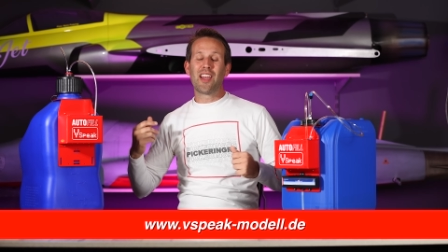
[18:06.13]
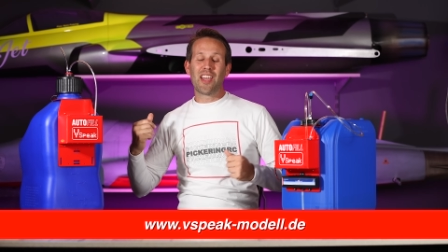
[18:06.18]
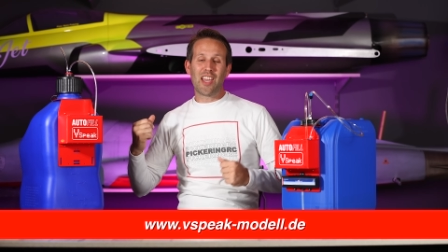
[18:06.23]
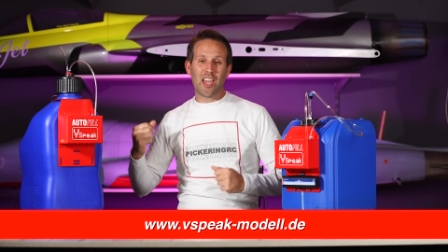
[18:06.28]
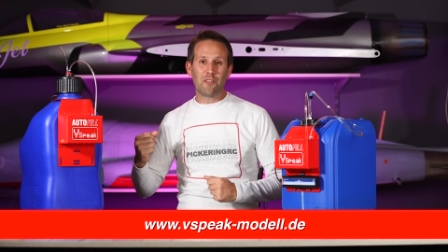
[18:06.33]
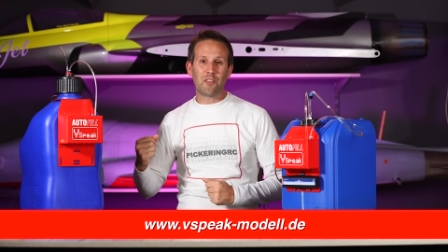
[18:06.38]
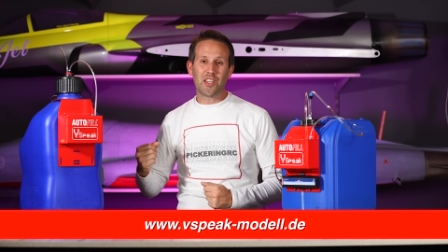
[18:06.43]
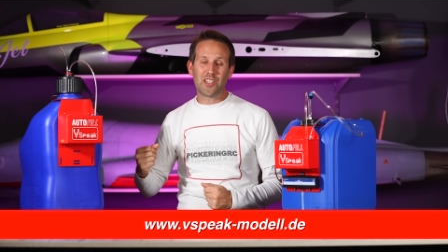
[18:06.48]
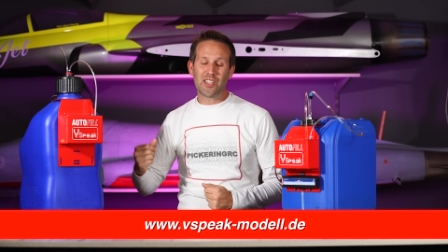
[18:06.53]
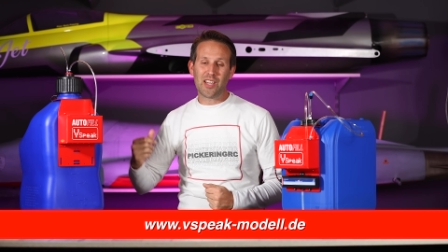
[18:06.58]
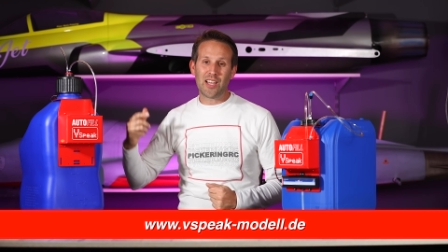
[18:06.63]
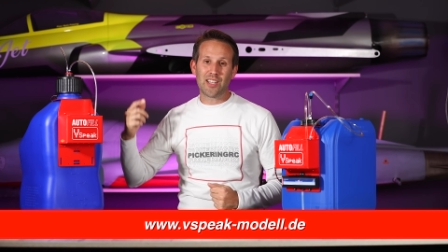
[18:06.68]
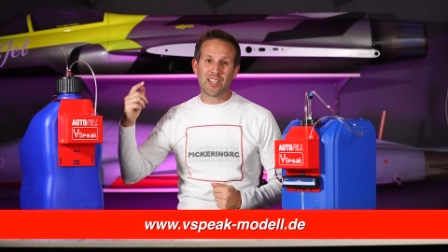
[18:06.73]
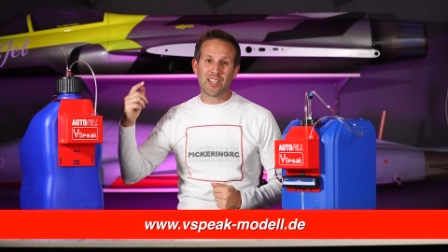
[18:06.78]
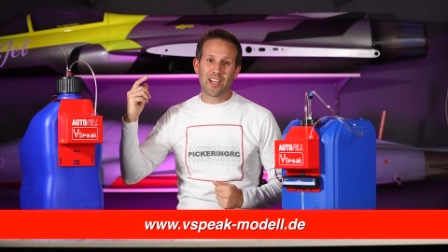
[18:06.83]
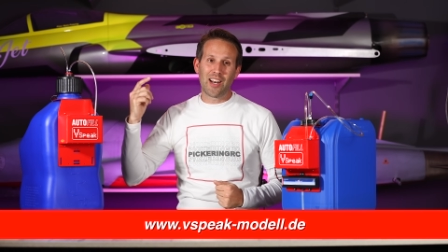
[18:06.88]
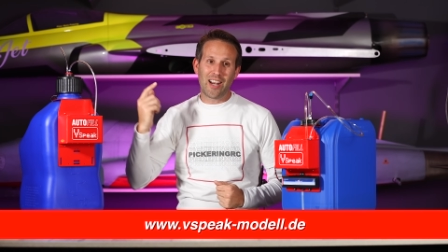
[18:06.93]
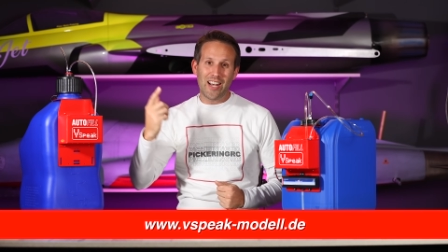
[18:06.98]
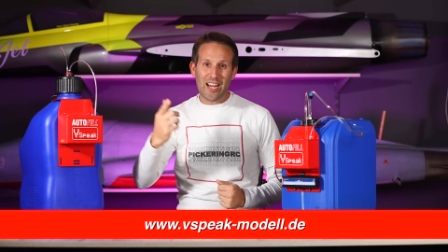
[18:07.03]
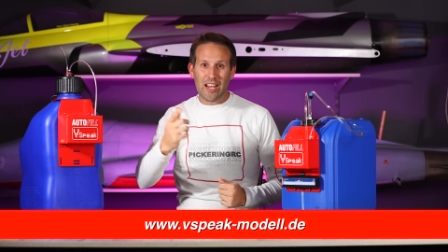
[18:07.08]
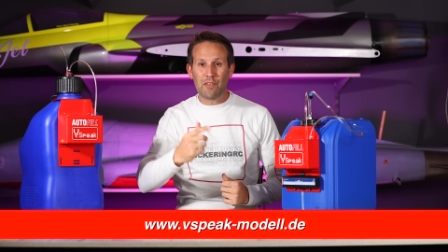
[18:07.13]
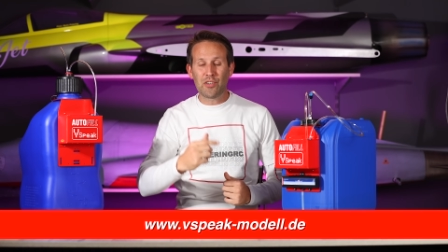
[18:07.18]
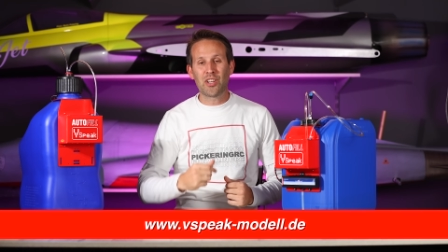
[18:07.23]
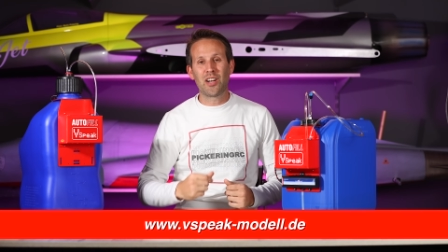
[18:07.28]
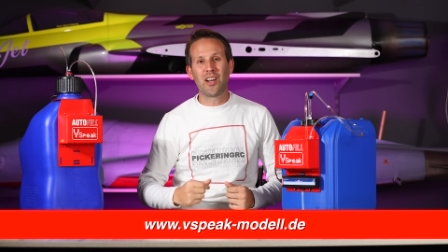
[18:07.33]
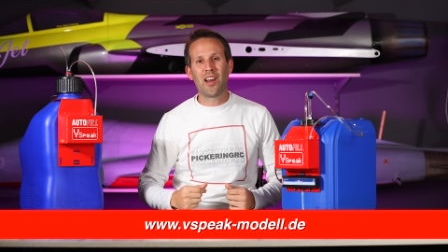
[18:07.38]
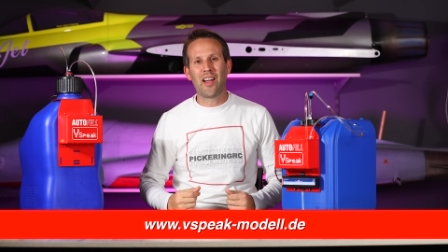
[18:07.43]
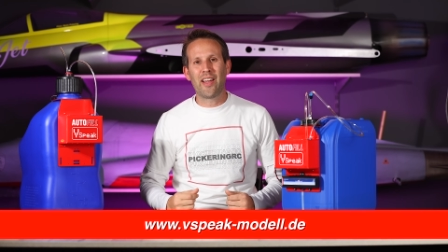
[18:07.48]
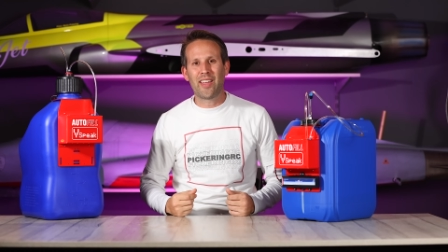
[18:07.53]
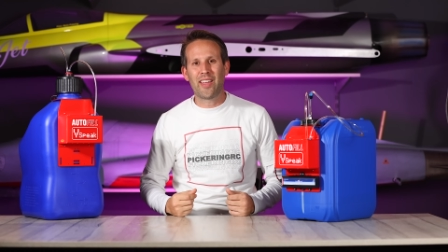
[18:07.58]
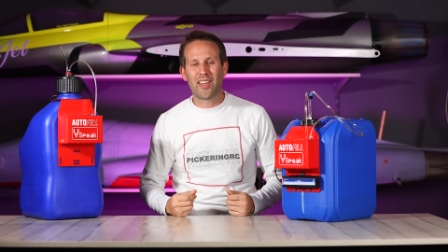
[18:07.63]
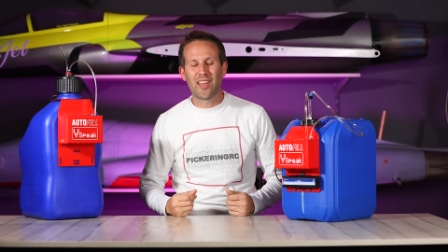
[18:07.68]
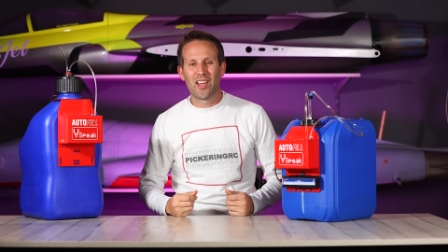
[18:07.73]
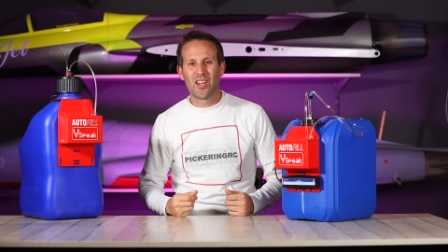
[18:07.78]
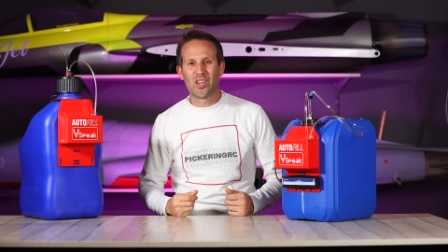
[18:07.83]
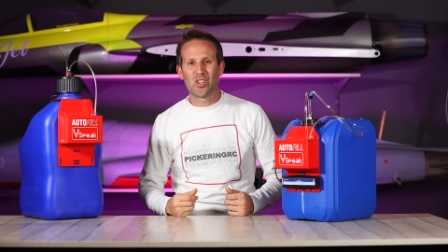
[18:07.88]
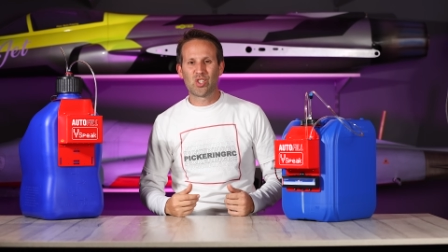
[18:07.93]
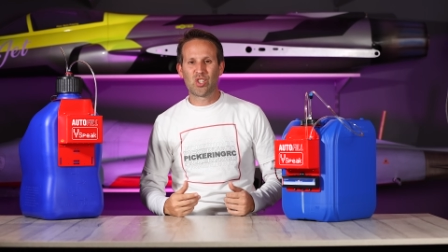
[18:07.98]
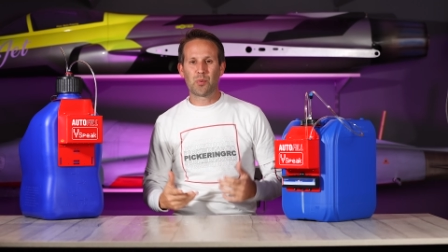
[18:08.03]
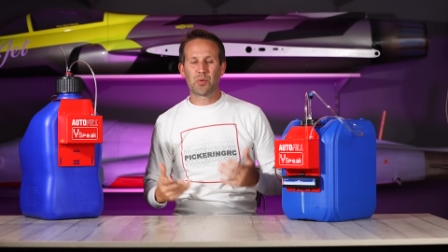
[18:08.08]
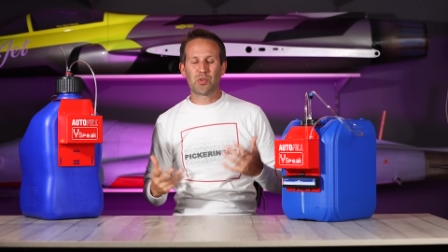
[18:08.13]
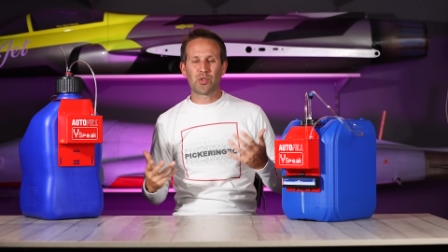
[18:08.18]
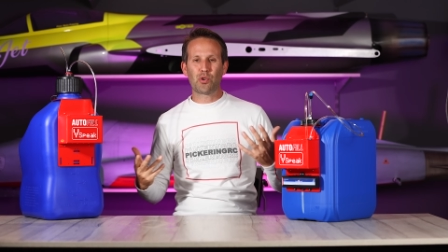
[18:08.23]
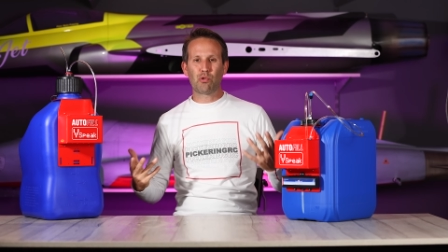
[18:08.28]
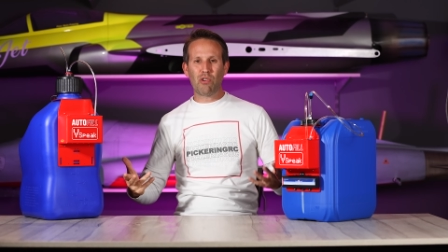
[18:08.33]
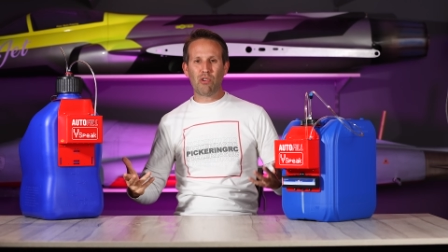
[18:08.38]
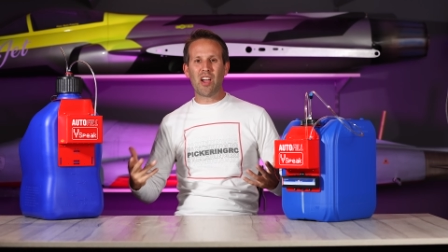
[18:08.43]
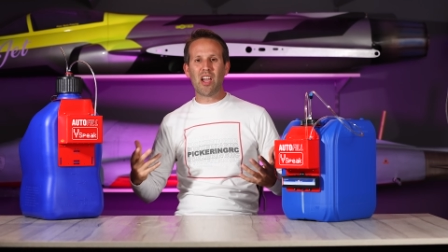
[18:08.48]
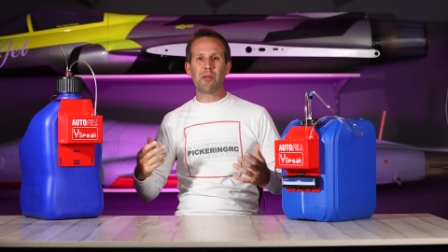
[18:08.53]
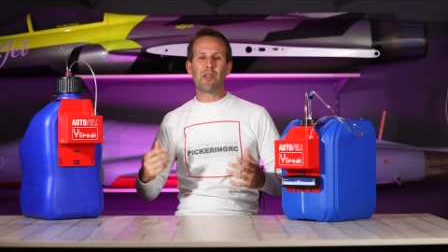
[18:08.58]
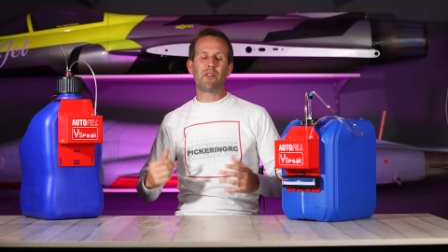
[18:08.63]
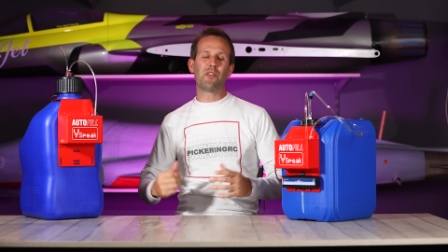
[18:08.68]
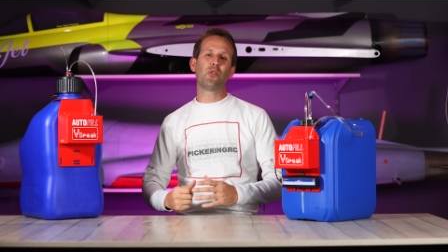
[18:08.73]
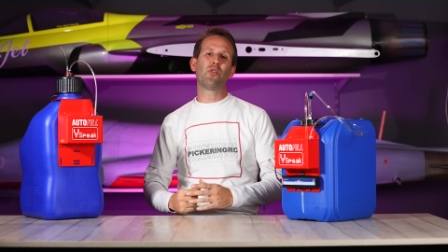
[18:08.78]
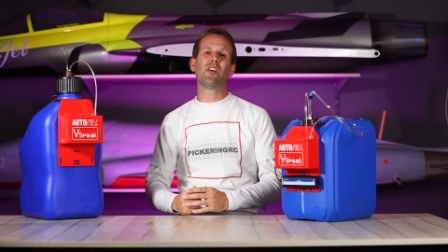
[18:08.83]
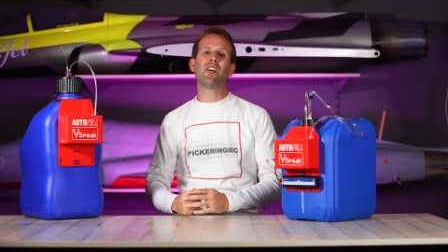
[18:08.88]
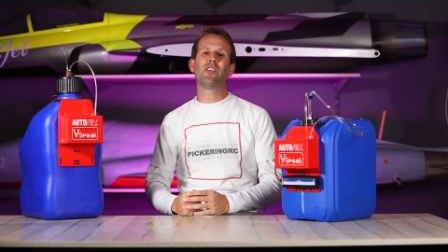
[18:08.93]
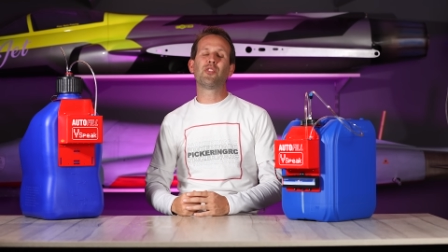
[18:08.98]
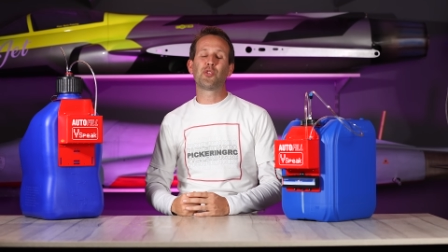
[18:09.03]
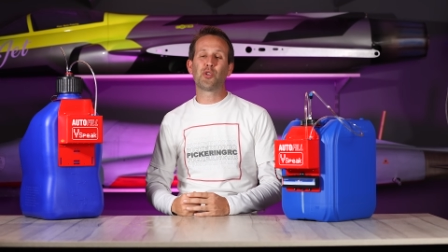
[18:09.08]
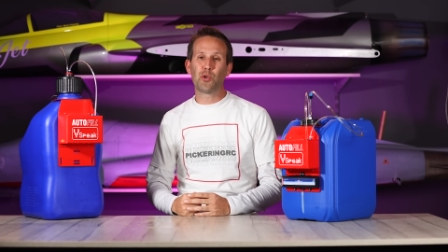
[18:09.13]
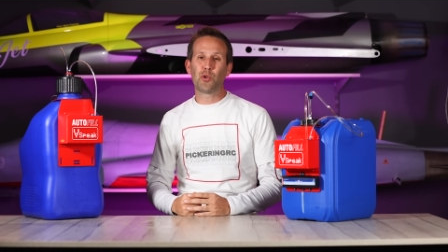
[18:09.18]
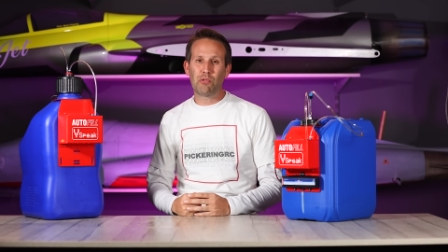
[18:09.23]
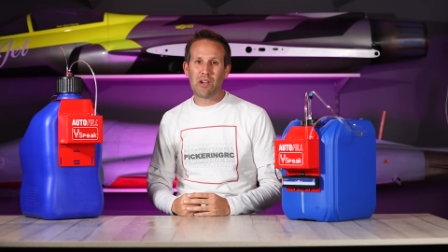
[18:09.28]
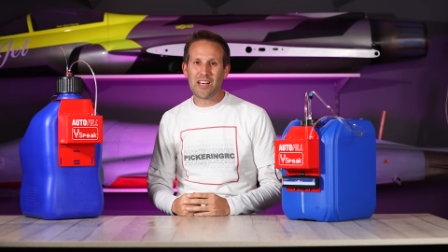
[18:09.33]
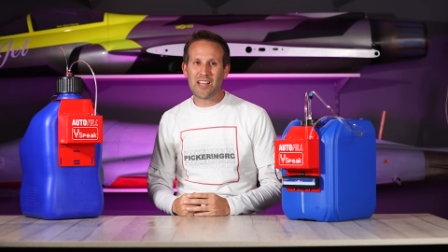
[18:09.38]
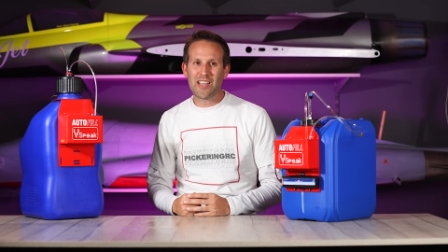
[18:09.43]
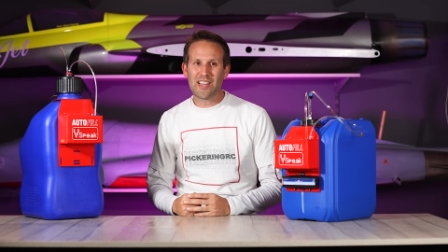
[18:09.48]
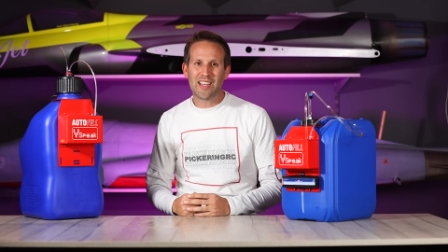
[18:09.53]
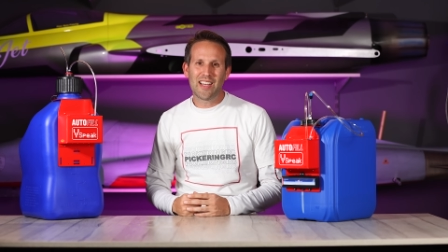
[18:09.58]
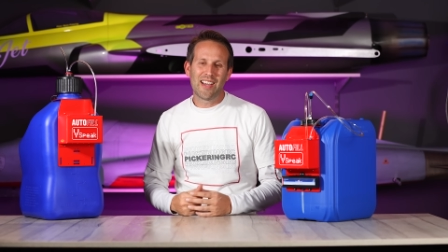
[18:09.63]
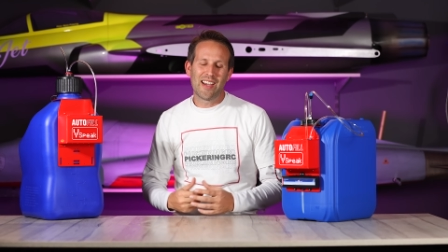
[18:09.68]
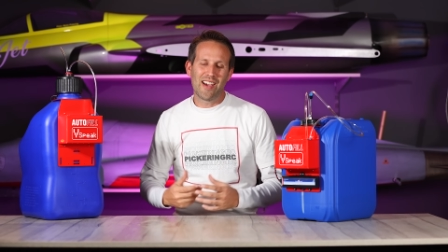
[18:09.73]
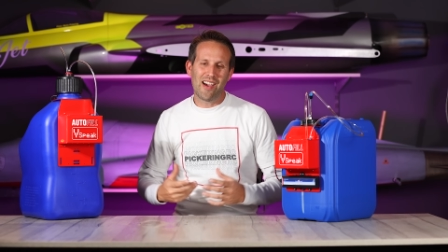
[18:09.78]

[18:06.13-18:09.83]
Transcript: If you did, leave us a like, subscribe if you aren't already,